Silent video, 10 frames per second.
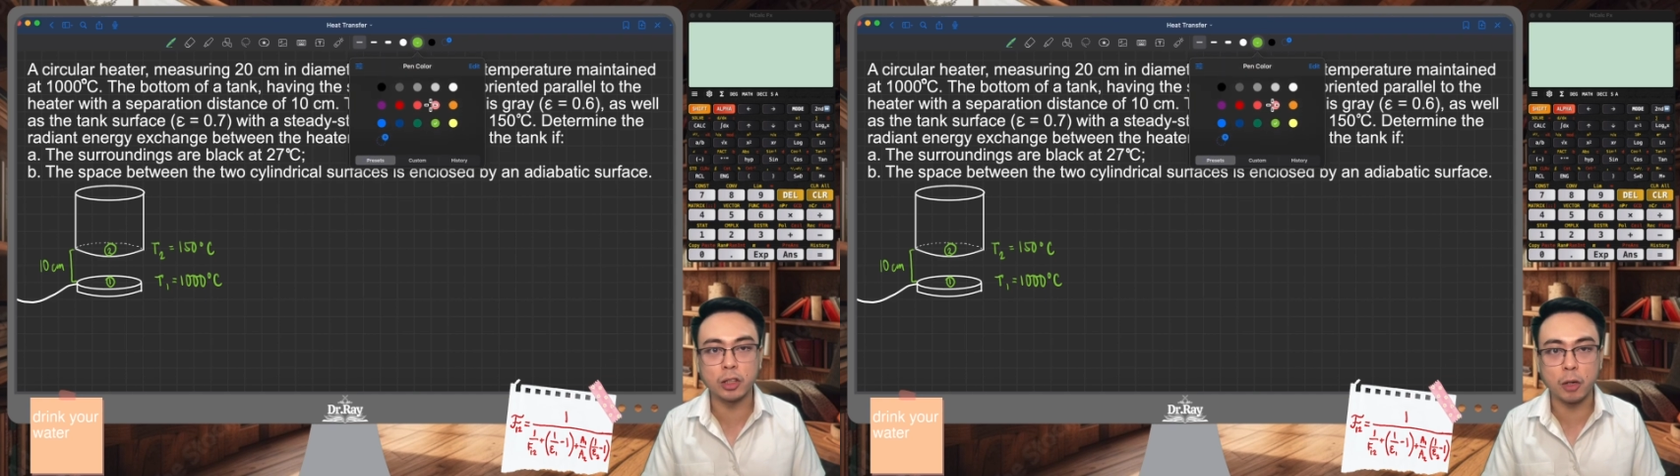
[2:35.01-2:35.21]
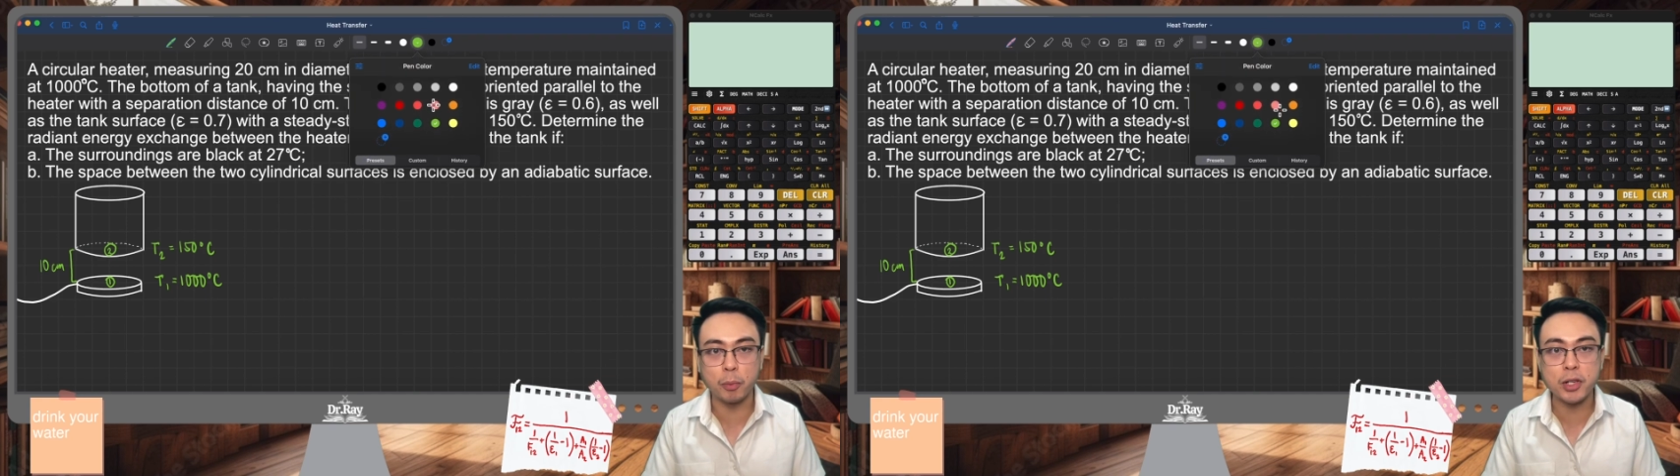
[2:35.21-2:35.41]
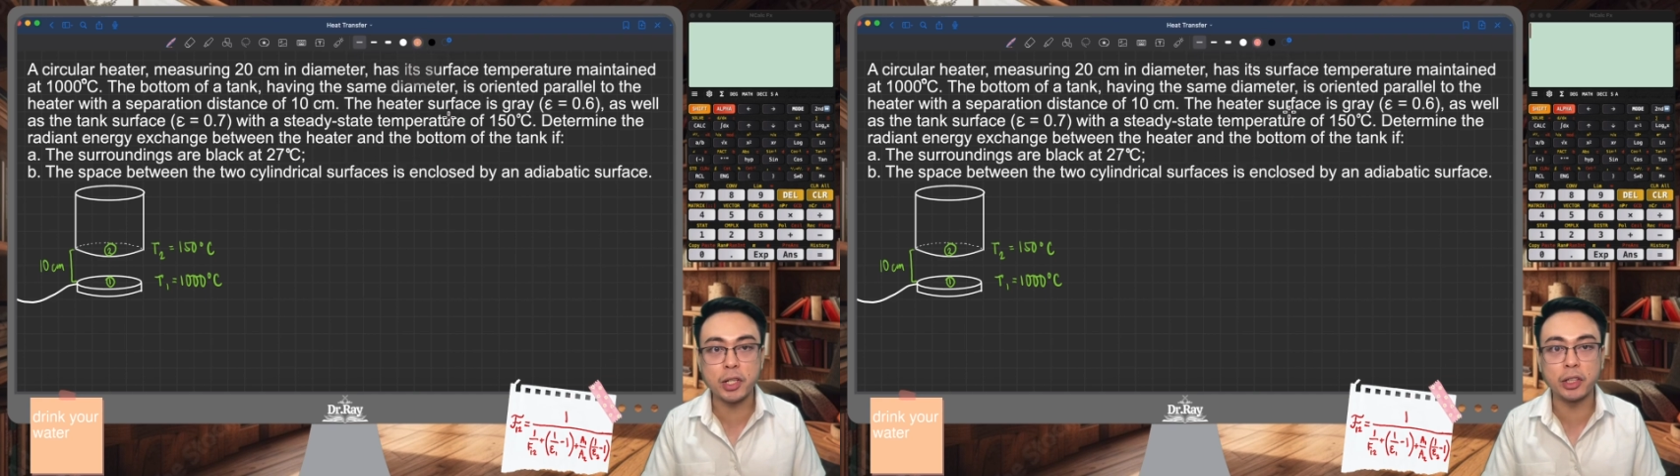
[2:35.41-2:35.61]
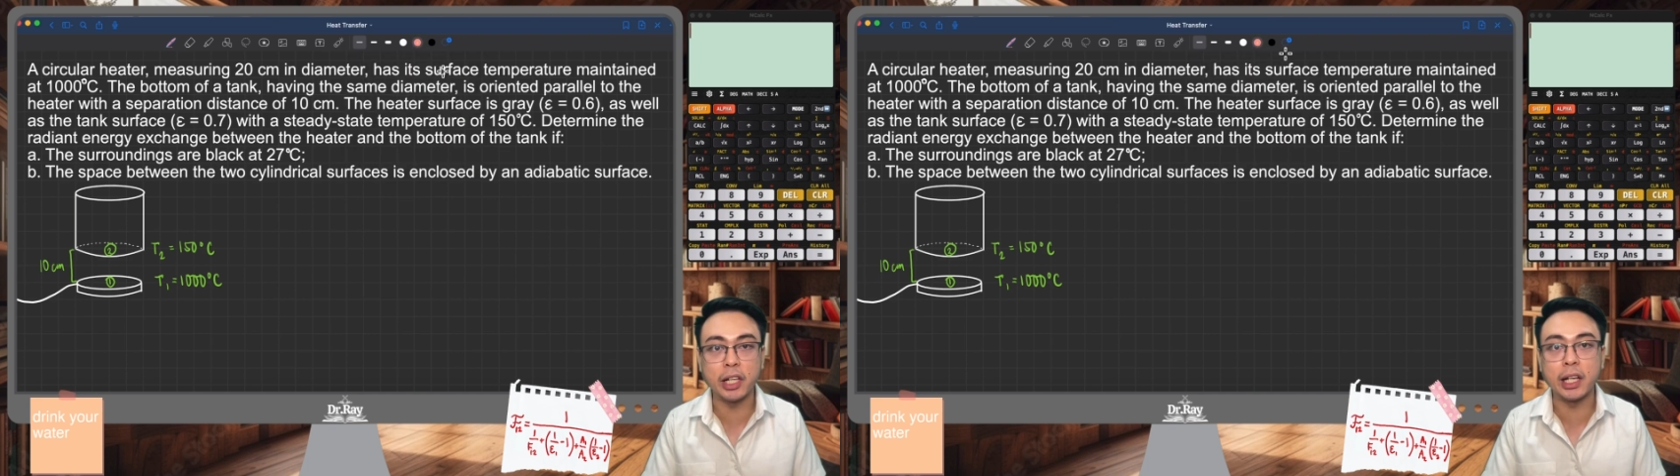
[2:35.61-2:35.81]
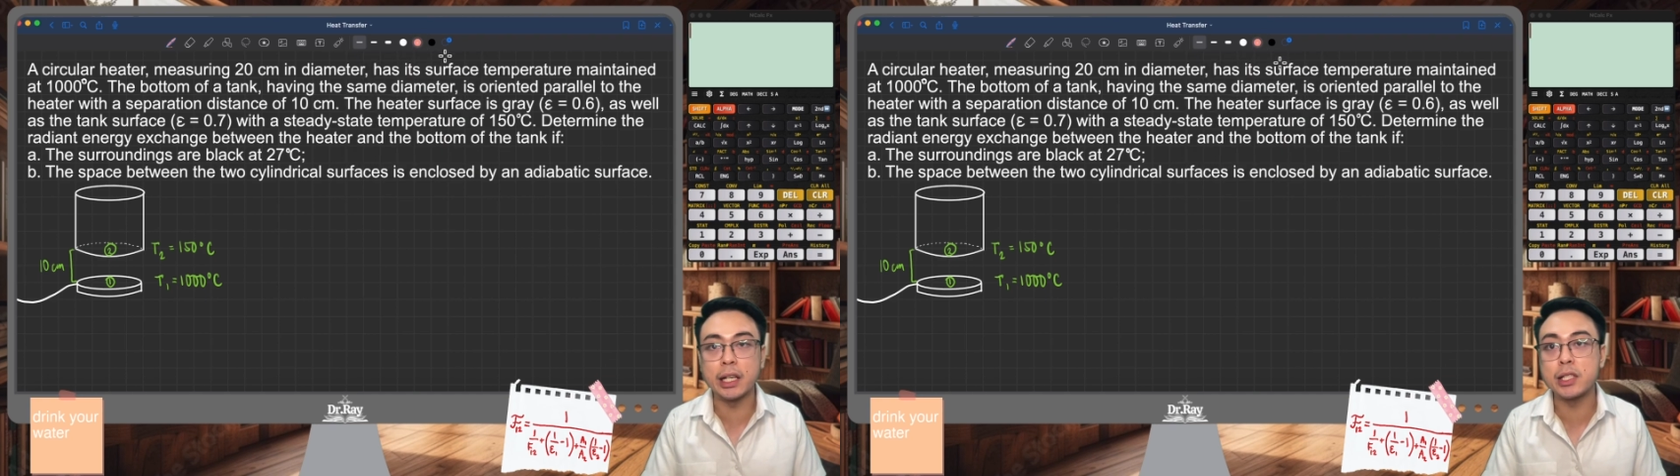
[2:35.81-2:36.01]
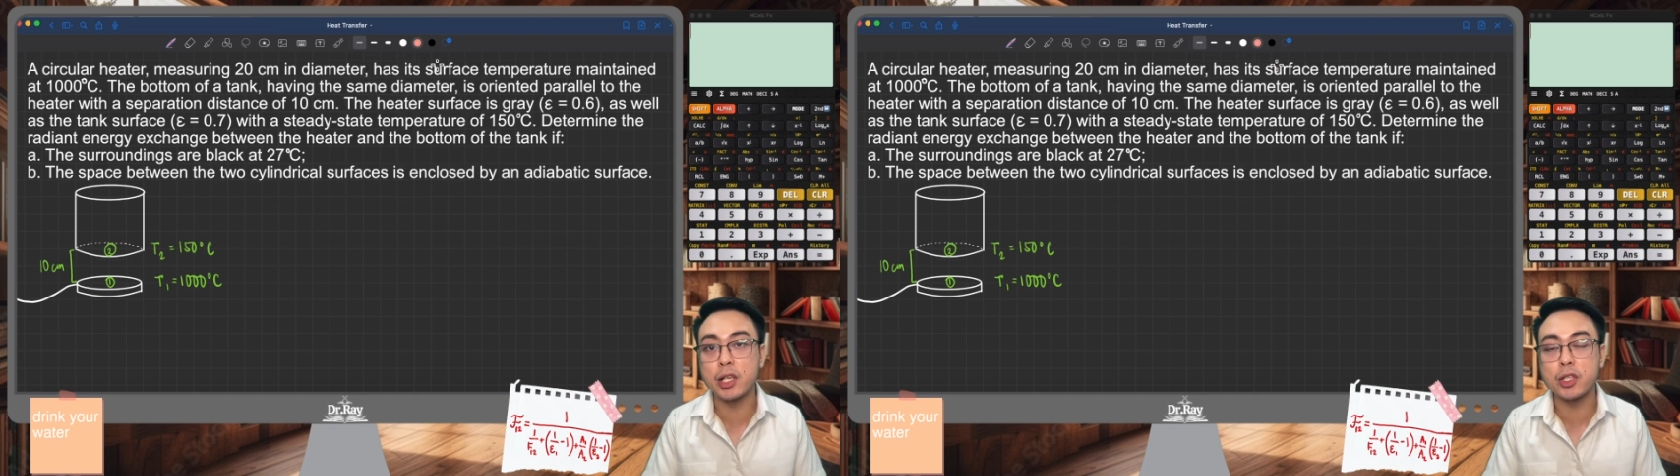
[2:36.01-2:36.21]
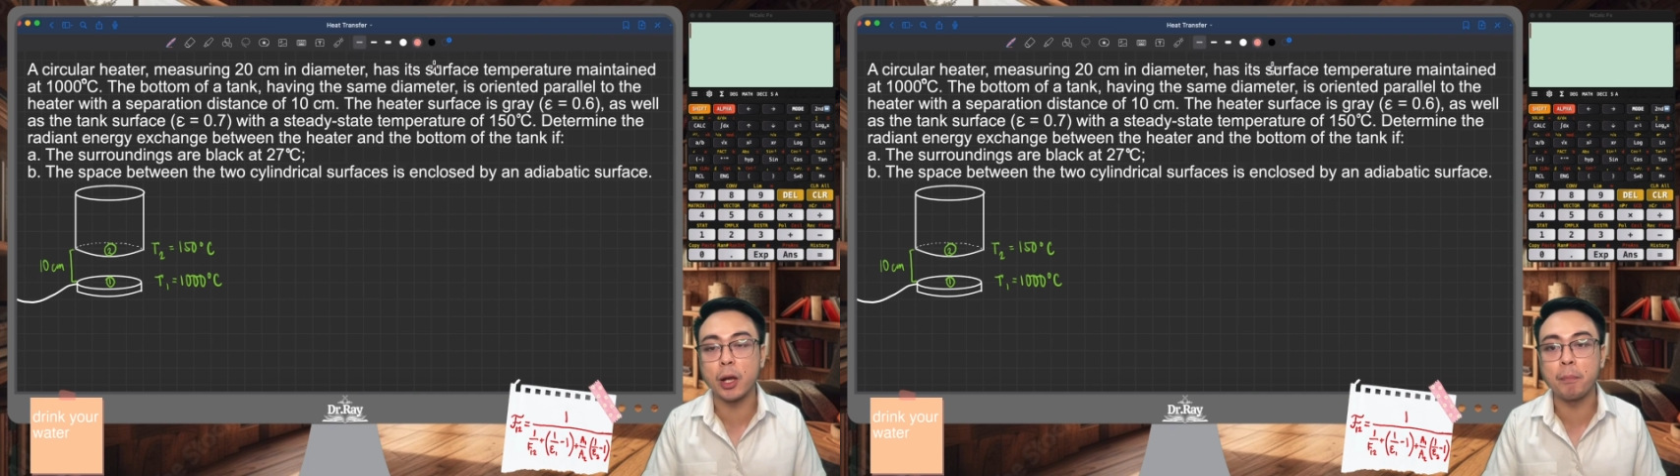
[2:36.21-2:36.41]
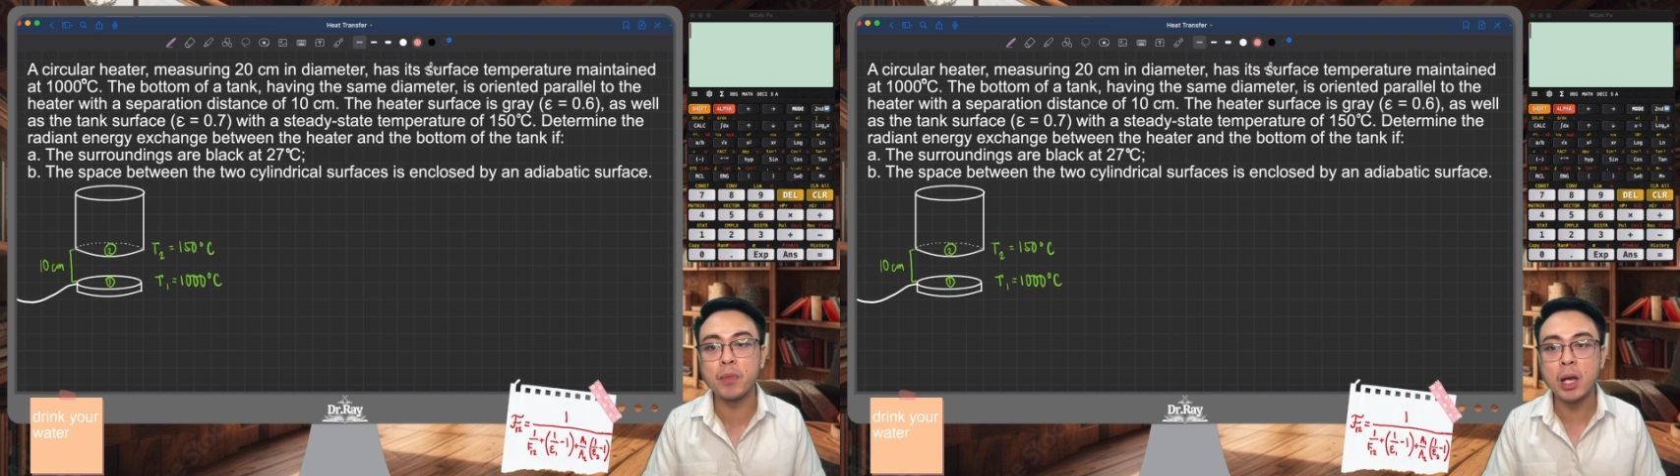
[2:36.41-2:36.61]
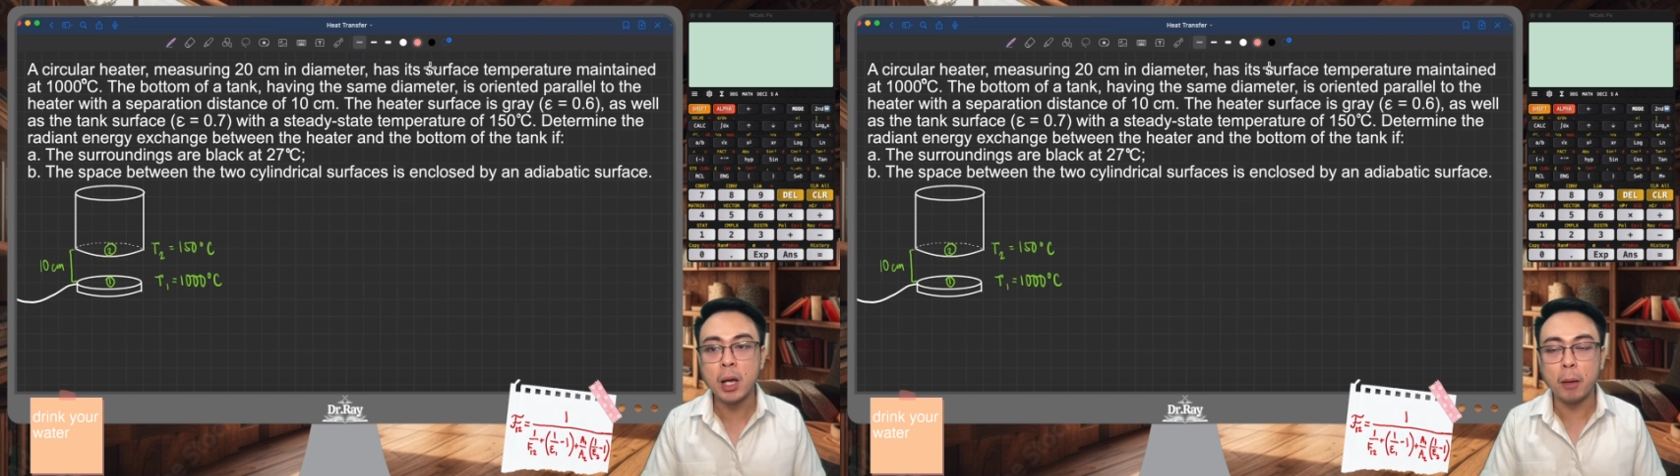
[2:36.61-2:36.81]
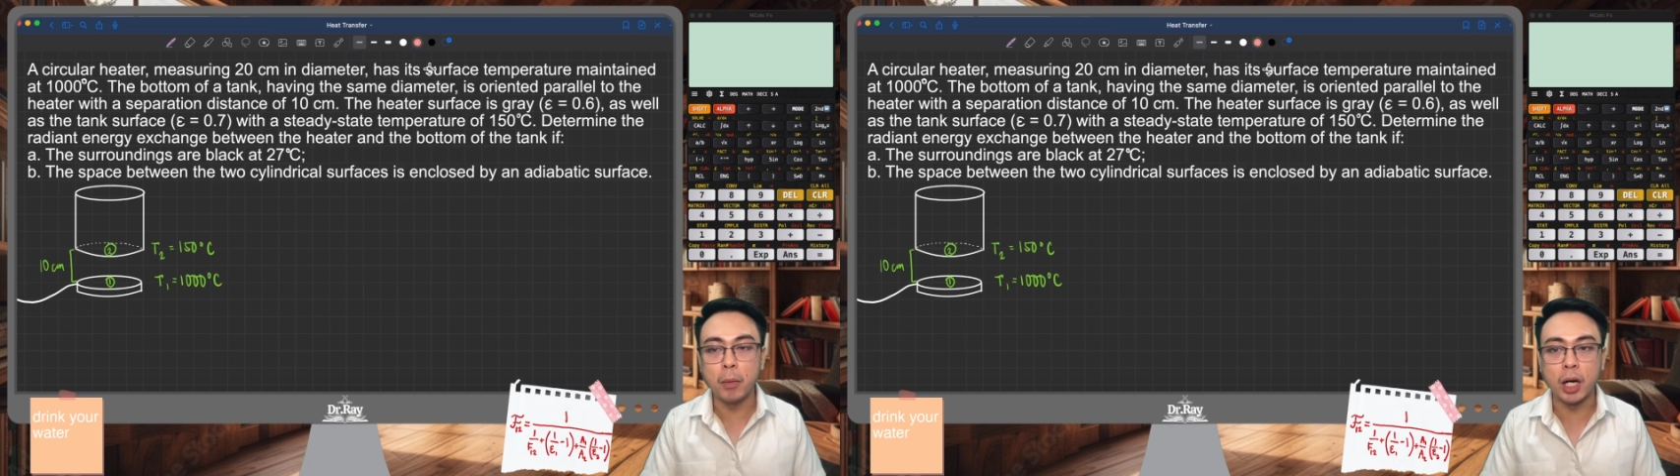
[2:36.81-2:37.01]
present in a system.
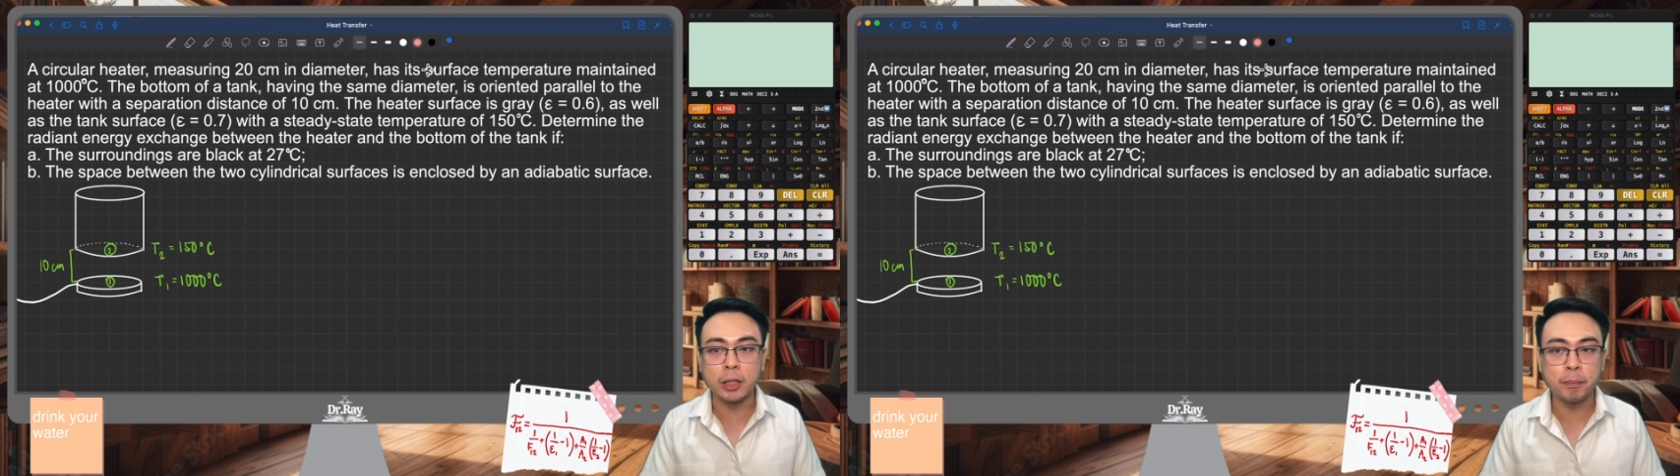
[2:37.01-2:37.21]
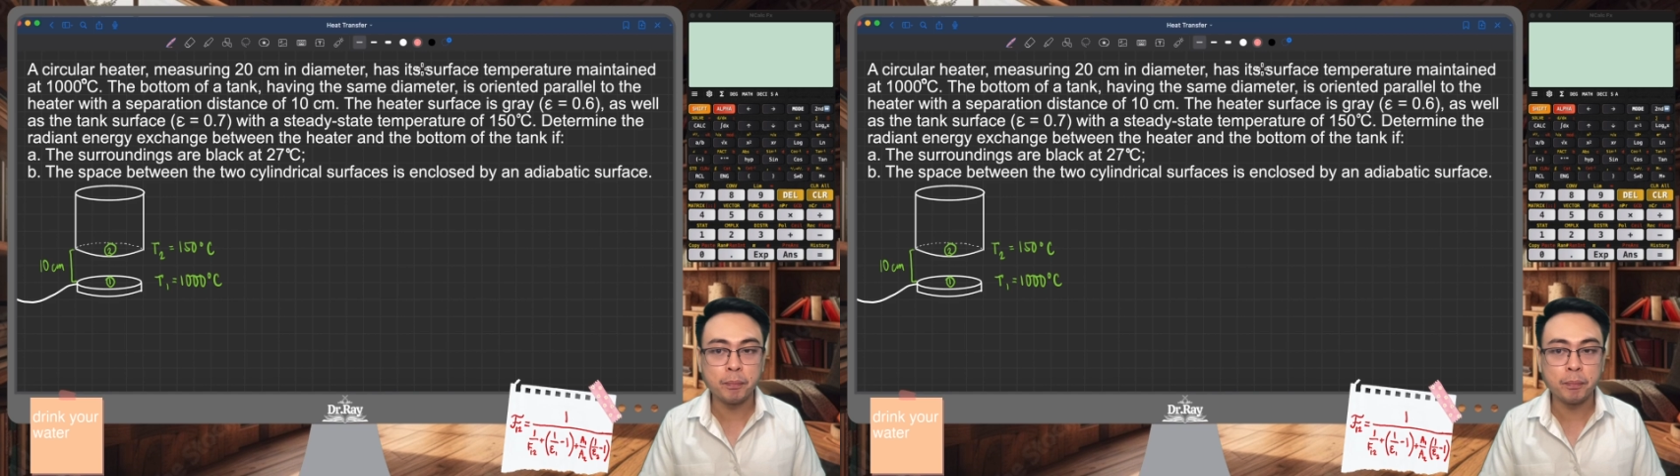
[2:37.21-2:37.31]
But